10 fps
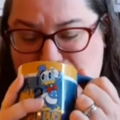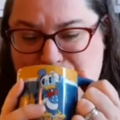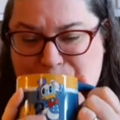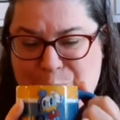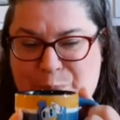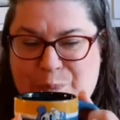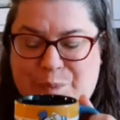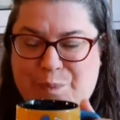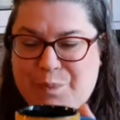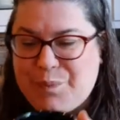Mm.
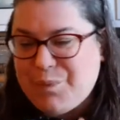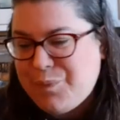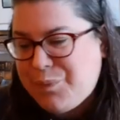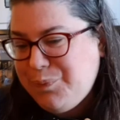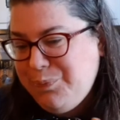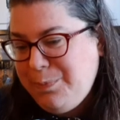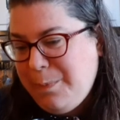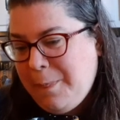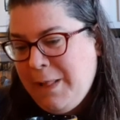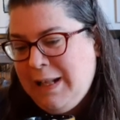
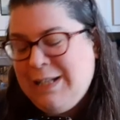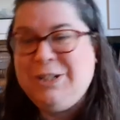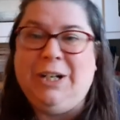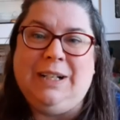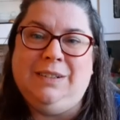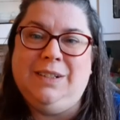That's good.